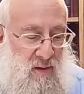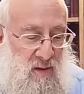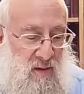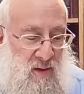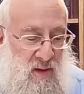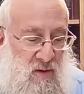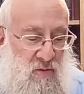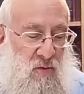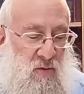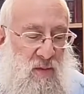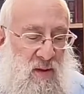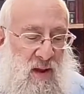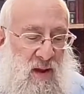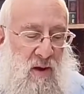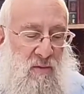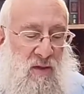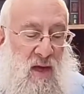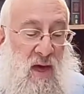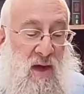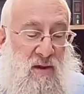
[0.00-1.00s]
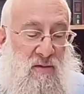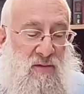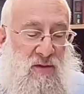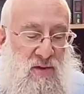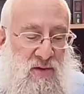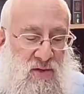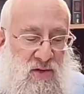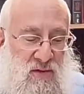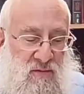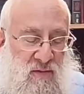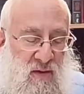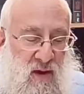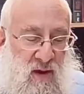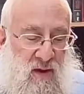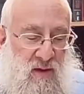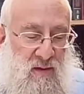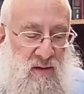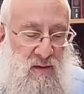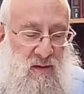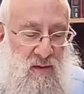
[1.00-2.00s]
He will be now the head of the
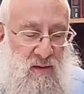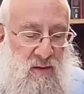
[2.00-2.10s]
yeshiva.